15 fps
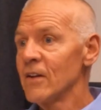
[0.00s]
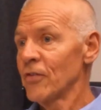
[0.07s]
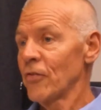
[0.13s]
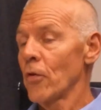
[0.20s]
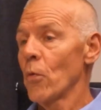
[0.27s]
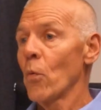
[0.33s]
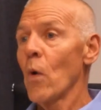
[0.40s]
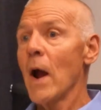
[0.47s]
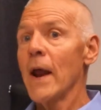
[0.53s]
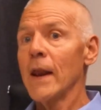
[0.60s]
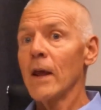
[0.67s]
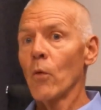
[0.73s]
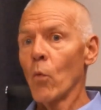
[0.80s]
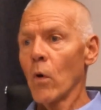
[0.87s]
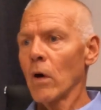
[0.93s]
is the
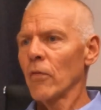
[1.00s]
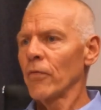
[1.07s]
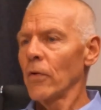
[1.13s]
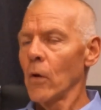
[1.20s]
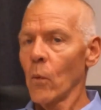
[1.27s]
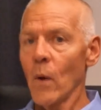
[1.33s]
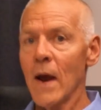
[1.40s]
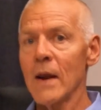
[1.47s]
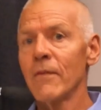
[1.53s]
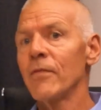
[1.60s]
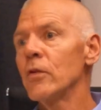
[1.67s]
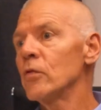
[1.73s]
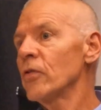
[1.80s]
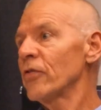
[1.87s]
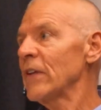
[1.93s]
writing workflow, right?
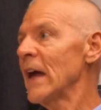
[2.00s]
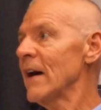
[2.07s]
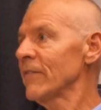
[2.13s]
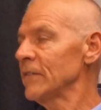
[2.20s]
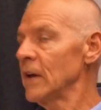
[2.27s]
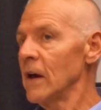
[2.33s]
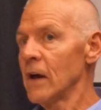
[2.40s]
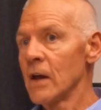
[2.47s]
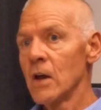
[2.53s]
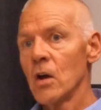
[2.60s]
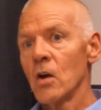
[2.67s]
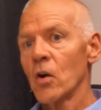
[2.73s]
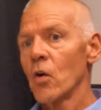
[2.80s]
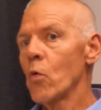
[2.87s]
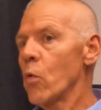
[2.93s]
If you just have to
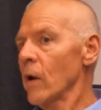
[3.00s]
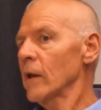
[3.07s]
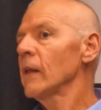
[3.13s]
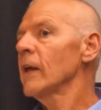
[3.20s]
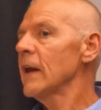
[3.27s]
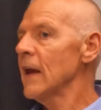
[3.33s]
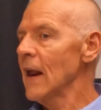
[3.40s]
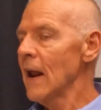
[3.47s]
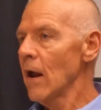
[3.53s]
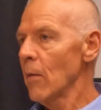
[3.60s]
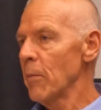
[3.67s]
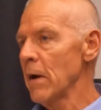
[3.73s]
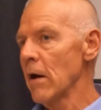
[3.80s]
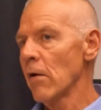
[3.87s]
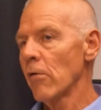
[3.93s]
quickly get out a
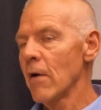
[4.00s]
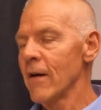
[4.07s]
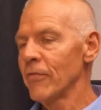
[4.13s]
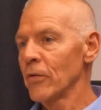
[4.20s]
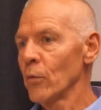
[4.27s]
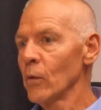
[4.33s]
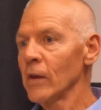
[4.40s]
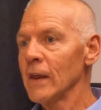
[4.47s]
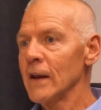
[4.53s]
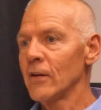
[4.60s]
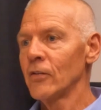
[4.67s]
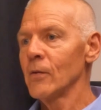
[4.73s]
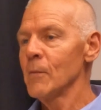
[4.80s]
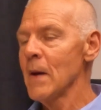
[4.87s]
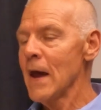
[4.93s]
paragraph that really
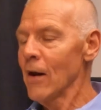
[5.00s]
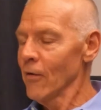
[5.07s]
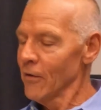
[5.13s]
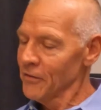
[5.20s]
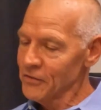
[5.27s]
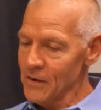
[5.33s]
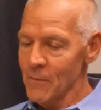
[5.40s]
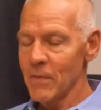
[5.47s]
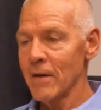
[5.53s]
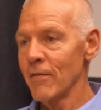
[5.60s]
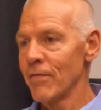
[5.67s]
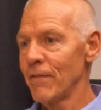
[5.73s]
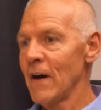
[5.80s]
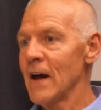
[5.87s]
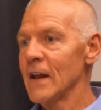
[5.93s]
doesn't matter or something,
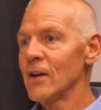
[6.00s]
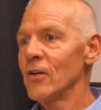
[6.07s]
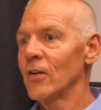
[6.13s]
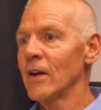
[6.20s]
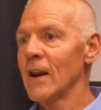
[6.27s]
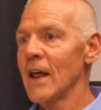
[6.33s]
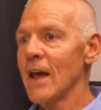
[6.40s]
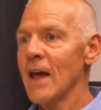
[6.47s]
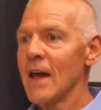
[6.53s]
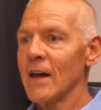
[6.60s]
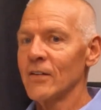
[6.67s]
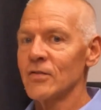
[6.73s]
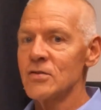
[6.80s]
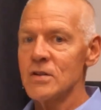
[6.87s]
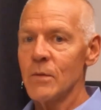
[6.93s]
fine, you can
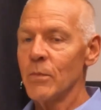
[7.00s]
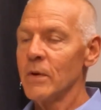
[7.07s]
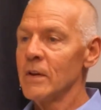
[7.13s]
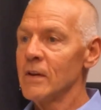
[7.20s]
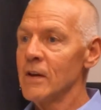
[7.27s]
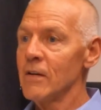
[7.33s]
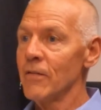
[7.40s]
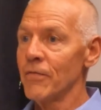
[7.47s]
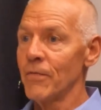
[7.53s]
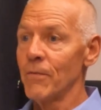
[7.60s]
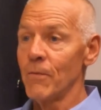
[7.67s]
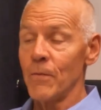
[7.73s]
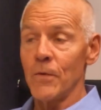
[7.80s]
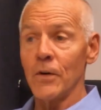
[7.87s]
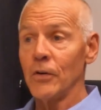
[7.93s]
ask GPT
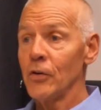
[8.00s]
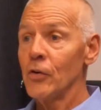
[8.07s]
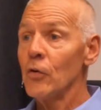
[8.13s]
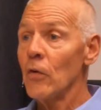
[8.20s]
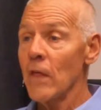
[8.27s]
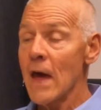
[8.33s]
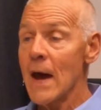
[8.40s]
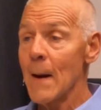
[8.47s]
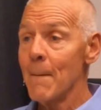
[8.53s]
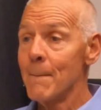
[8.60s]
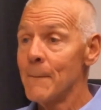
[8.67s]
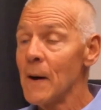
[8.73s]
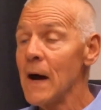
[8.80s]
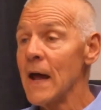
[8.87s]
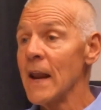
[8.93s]
to do that.
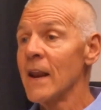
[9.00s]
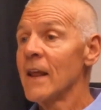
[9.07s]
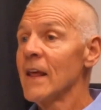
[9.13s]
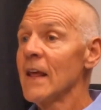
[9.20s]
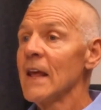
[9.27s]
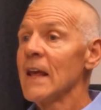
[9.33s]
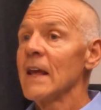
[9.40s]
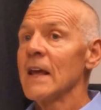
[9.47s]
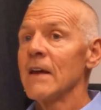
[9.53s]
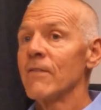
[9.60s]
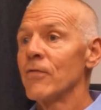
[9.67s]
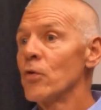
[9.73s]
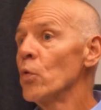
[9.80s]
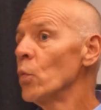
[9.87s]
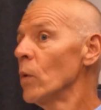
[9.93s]
But
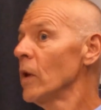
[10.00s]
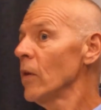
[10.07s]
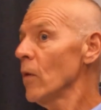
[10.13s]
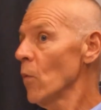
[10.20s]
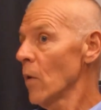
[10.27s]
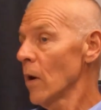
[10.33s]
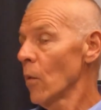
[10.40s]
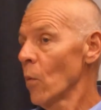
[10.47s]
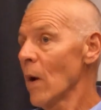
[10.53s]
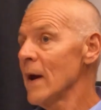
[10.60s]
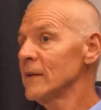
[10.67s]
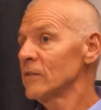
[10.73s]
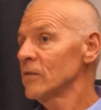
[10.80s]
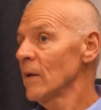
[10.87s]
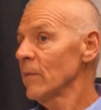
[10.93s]
if you really want to
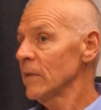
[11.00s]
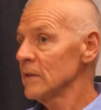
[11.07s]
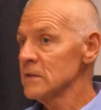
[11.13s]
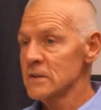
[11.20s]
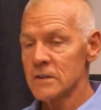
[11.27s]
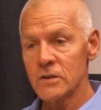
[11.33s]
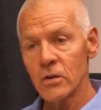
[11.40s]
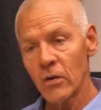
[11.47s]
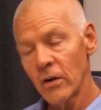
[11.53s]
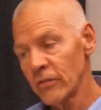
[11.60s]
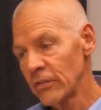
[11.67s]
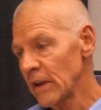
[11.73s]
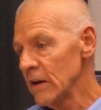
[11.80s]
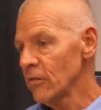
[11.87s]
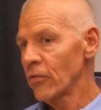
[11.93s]
write something that's
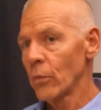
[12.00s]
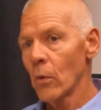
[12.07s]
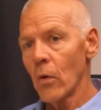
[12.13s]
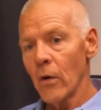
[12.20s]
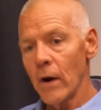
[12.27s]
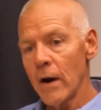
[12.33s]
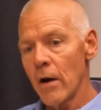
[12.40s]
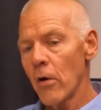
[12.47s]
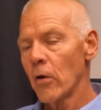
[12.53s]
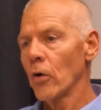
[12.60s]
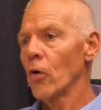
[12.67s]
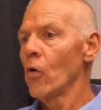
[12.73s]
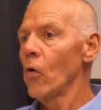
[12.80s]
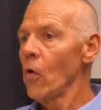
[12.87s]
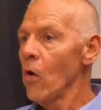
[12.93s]
serious, I just wrote an
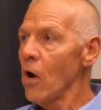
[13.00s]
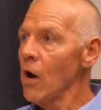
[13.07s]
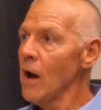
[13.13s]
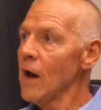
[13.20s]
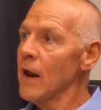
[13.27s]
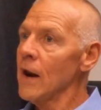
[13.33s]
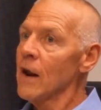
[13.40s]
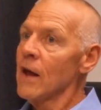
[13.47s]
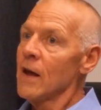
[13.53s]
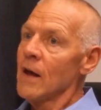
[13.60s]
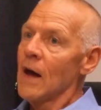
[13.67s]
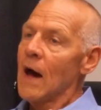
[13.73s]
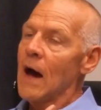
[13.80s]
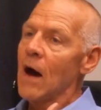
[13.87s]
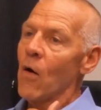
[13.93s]
article on
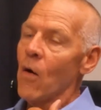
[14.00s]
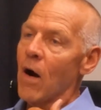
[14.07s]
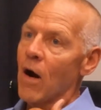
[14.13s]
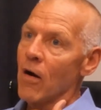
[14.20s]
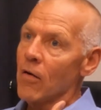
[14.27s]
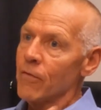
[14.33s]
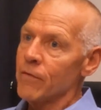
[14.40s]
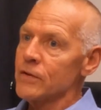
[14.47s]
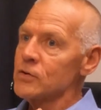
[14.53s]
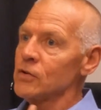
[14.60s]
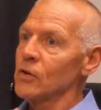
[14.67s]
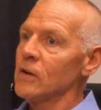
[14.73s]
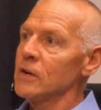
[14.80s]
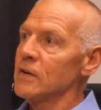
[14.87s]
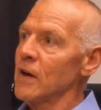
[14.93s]
how
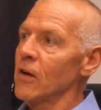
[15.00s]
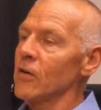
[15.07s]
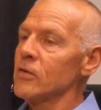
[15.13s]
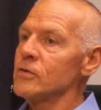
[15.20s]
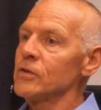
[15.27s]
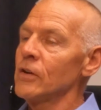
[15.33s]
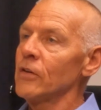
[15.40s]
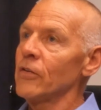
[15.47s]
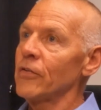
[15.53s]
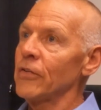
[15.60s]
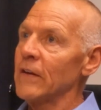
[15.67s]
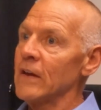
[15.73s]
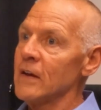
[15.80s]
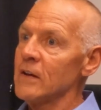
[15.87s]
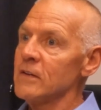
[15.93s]
artificial intelligence
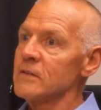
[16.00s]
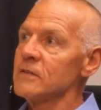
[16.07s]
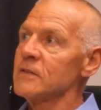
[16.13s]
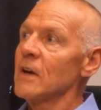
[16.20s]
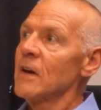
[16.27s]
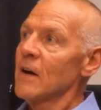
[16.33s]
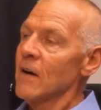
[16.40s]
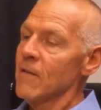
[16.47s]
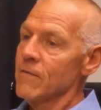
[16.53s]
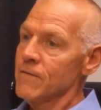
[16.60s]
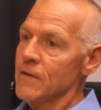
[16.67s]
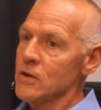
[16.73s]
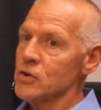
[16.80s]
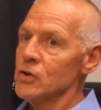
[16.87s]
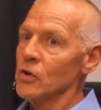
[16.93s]
is
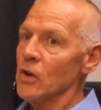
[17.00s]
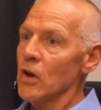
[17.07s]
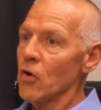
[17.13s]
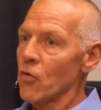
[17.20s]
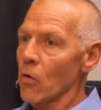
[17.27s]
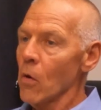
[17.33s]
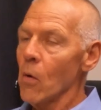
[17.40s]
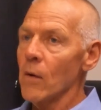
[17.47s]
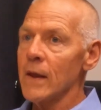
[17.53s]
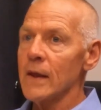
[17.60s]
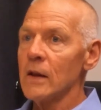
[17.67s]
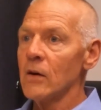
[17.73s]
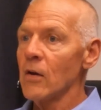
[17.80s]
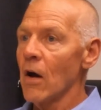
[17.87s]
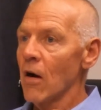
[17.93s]
eventually growing
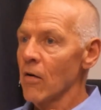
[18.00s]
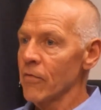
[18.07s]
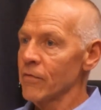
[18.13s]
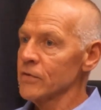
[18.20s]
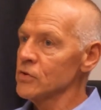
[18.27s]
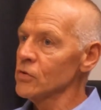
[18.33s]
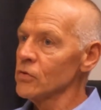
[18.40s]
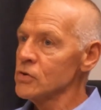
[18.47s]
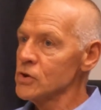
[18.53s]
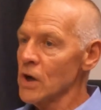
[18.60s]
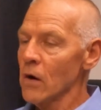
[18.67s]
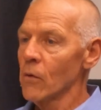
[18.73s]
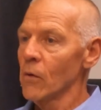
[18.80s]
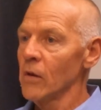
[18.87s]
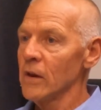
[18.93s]
into artificial
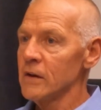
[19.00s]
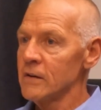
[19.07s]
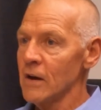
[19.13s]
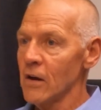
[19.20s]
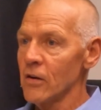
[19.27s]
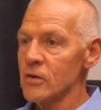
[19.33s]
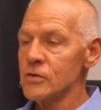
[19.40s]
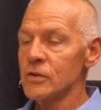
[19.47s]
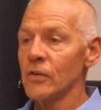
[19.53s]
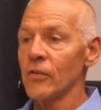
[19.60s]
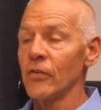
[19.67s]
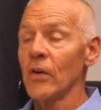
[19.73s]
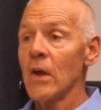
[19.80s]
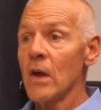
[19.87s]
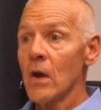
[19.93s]
general
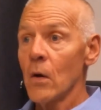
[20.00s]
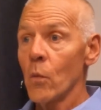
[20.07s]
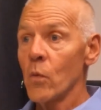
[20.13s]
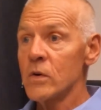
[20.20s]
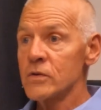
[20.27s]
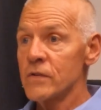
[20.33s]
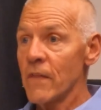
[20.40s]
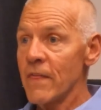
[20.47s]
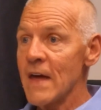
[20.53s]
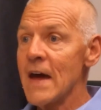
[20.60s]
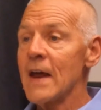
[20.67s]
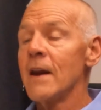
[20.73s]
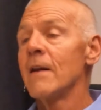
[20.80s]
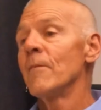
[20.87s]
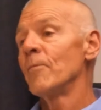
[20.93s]
intelligence, which
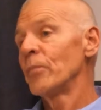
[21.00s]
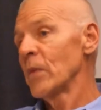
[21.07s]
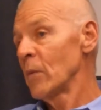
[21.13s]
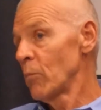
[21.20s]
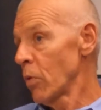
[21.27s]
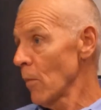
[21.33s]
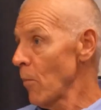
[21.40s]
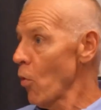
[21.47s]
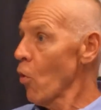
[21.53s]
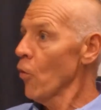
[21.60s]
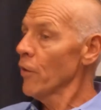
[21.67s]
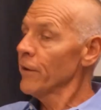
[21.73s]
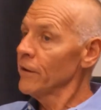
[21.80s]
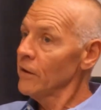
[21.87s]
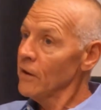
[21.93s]
then
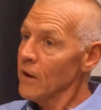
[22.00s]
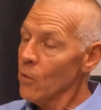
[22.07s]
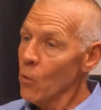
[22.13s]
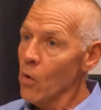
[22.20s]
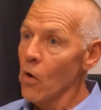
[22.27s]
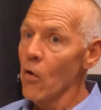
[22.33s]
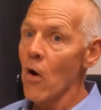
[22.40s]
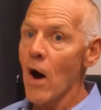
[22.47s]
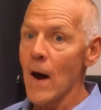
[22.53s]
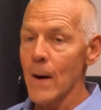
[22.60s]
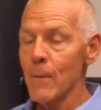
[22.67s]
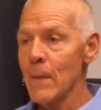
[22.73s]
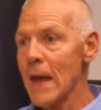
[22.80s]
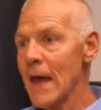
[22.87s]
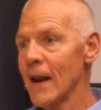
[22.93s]
purportedly will
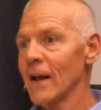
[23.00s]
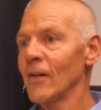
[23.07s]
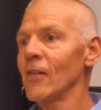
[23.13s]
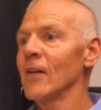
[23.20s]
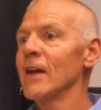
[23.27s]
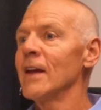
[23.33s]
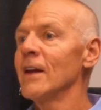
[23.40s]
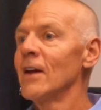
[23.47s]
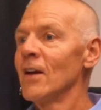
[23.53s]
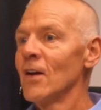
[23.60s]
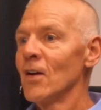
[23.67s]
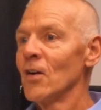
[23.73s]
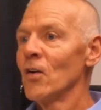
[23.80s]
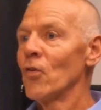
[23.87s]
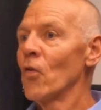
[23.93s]
automatically
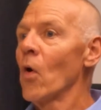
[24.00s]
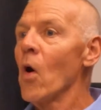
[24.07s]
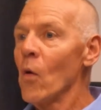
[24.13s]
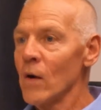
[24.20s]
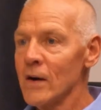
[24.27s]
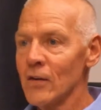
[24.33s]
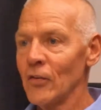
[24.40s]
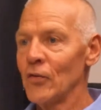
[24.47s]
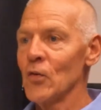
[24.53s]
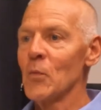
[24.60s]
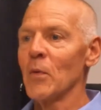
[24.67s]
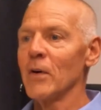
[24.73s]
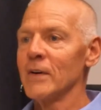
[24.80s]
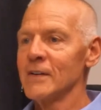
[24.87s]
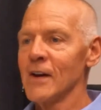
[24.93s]
grow into
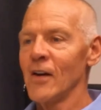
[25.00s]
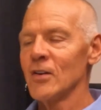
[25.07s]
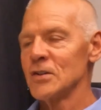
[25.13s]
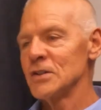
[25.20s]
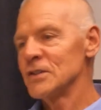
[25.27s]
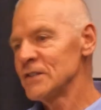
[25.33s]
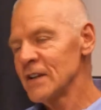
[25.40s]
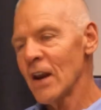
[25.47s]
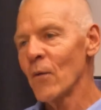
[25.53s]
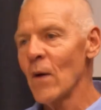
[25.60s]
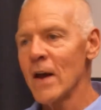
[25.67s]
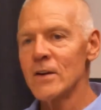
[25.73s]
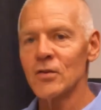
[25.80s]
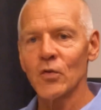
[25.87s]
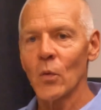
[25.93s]
superintelligence.
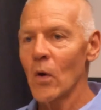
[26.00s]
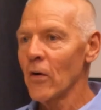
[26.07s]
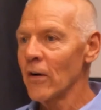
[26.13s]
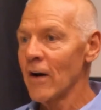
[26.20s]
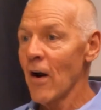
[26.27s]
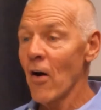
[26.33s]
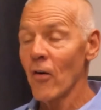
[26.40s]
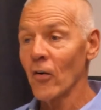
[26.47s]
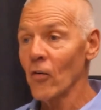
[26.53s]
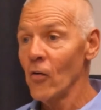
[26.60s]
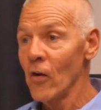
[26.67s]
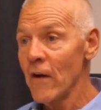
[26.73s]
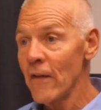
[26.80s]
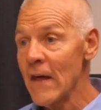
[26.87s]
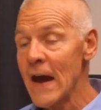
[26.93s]
Anyway, I just wrote an article
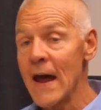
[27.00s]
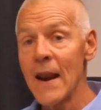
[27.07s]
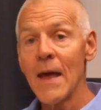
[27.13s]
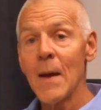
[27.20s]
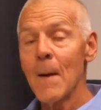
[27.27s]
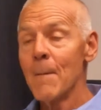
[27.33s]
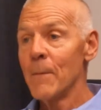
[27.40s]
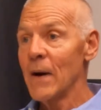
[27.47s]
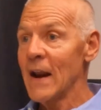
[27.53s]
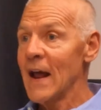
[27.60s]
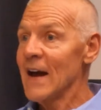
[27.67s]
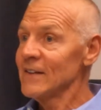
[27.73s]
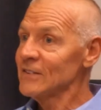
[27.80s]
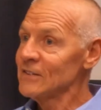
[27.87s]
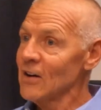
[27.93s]
on that, but
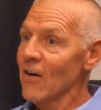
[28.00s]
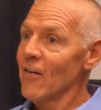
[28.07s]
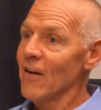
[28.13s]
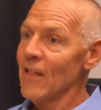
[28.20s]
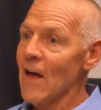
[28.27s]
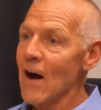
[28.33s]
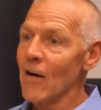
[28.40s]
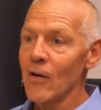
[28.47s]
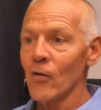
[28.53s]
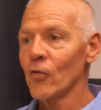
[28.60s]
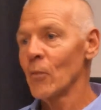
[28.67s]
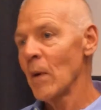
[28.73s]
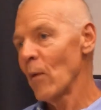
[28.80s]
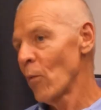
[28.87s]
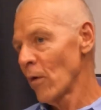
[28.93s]
I started out,
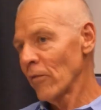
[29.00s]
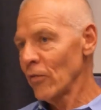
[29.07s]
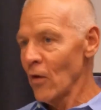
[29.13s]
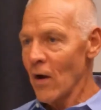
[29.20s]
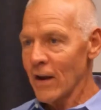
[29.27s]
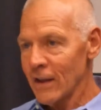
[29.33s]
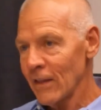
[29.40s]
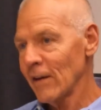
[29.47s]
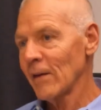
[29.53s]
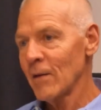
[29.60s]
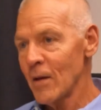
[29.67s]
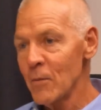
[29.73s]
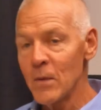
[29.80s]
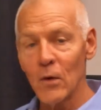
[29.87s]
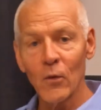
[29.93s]
here's my workflow. I think I
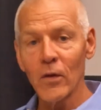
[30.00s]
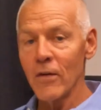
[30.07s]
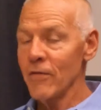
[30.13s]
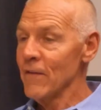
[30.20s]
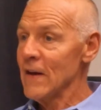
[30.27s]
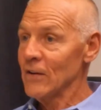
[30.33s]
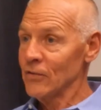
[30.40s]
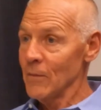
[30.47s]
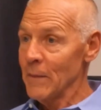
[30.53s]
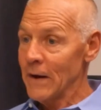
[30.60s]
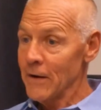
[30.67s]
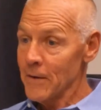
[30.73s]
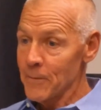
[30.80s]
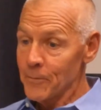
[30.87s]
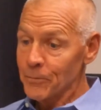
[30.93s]
can be really fast
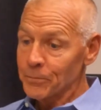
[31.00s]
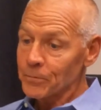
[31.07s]
about it.